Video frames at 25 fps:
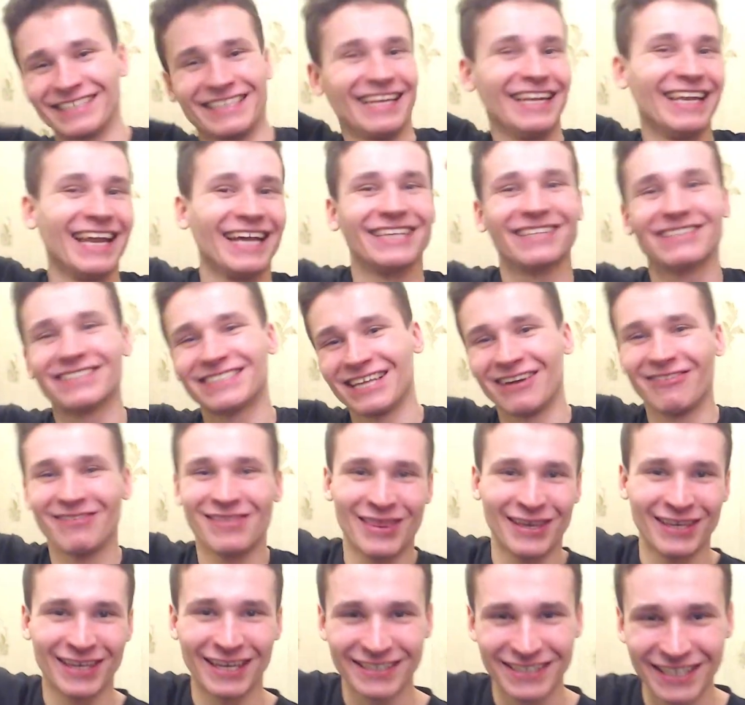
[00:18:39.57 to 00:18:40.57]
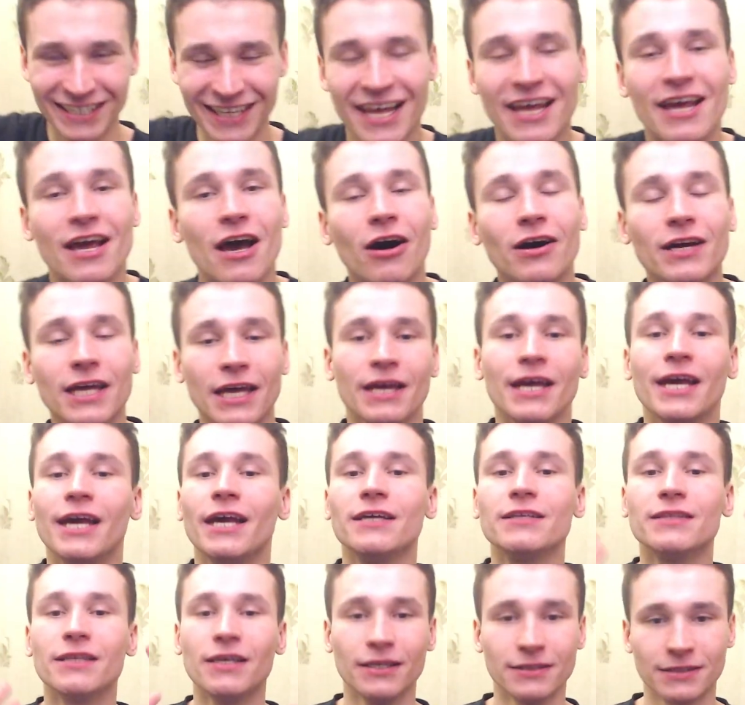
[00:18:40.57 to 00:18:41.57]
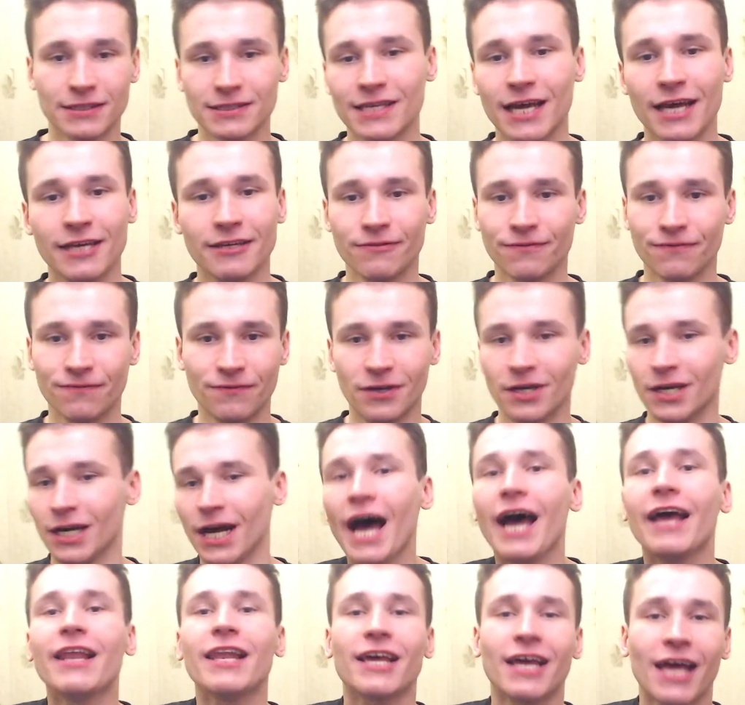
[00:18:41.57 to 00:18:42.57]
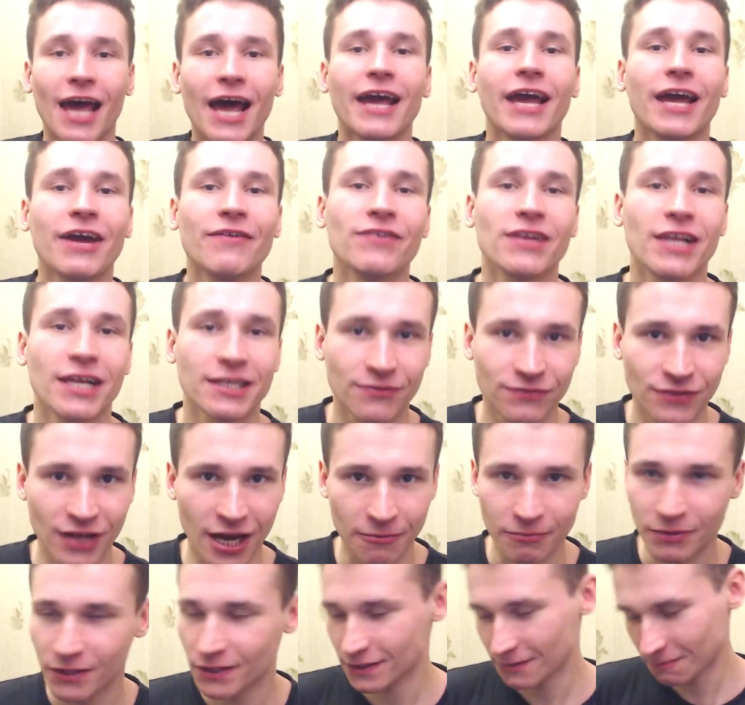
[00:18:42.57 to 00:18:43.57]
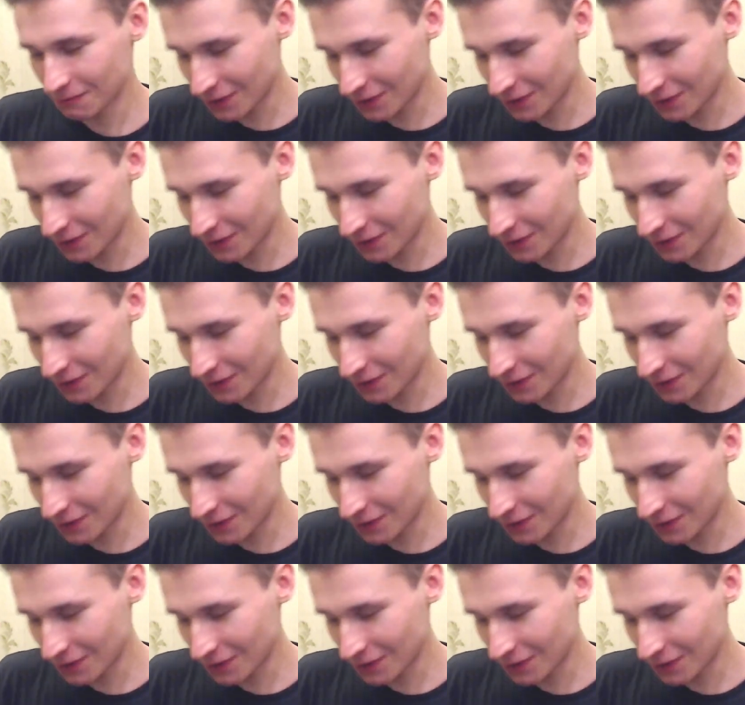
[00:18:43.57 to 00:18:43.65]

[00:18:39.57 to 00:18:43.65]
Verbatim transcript: a lot of stuff that I said. Okay, it, it is kind of, uh, I like, I have a lot of numbers.